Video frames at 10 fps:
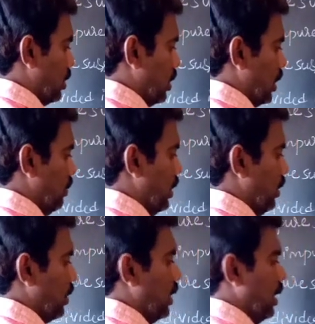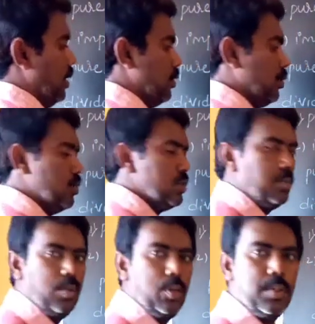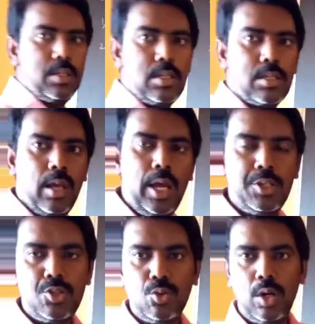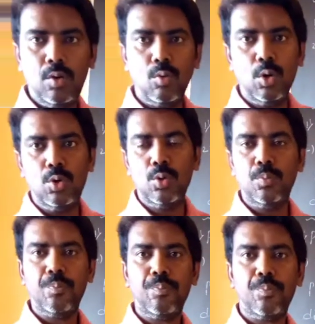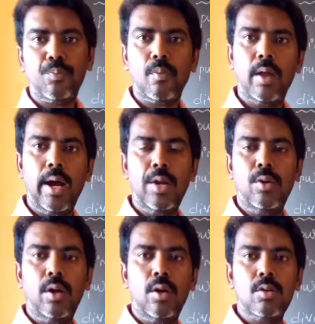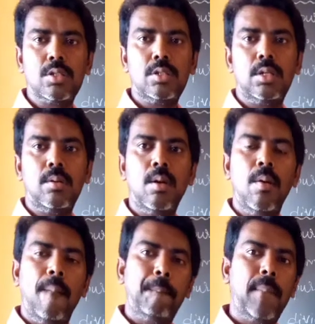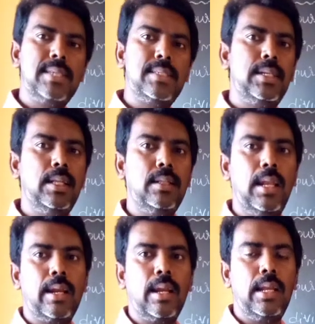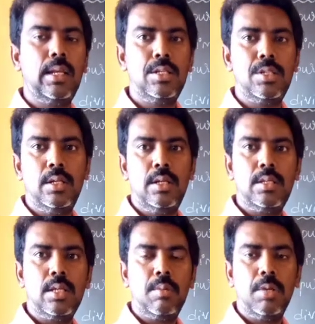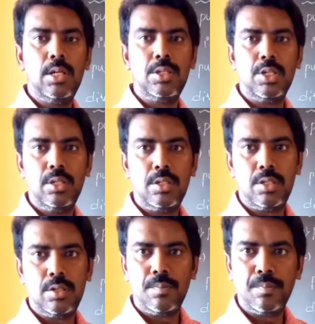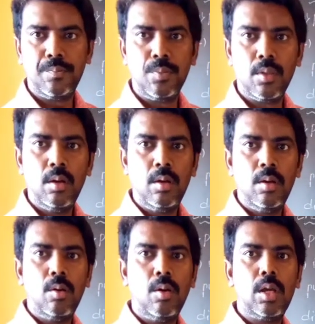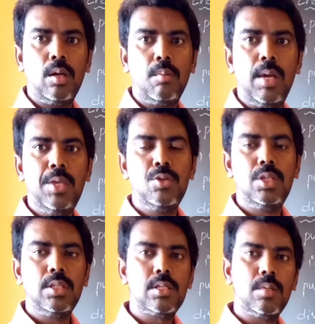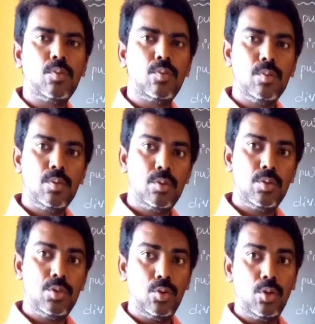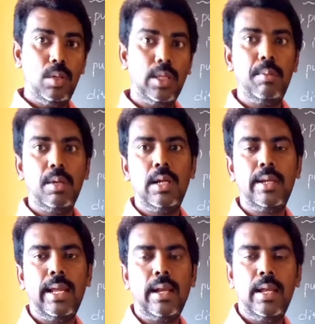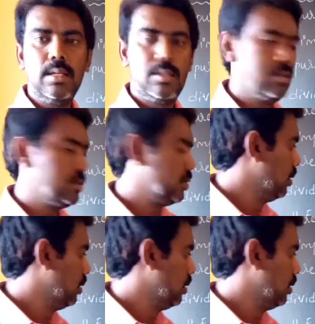can be divided into two simple pieces, H2 and O2, hydrogen and oxygen, by sending the electrical energy. It is a chemical change. Okay, now by using the some suitable chemical techniques,